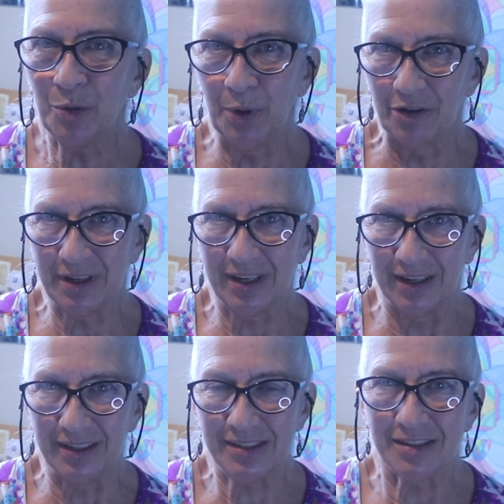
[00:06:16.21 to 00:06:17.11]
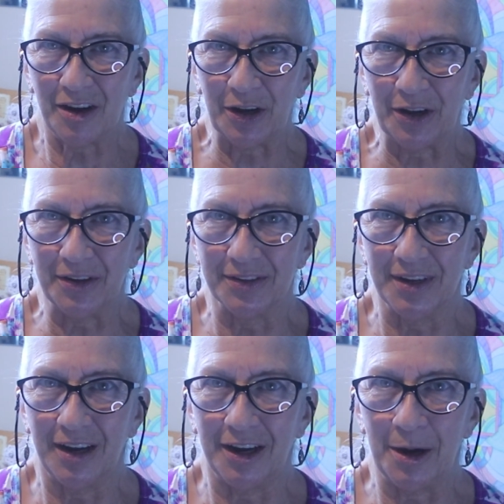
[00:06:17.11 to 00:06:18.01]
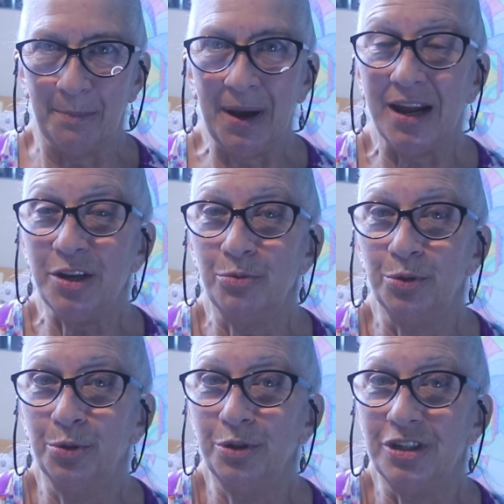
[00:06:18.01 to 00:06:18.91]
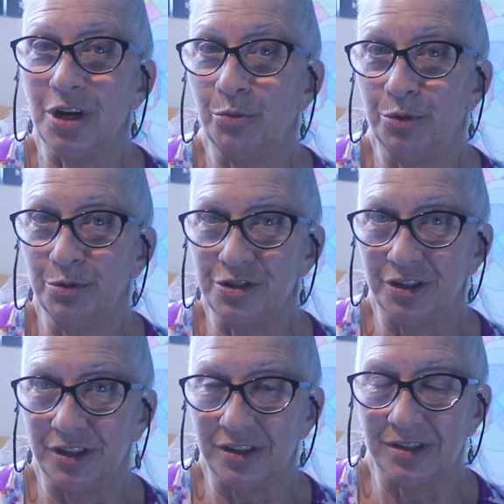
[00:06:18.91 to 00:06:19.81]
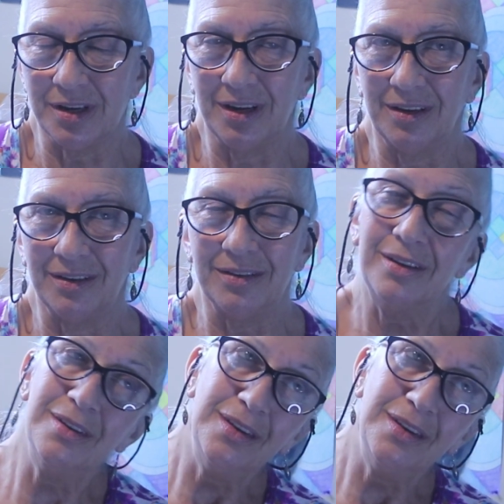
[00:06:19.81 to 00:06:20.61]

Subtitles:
quilt kit called Petit Rouge Roosters, and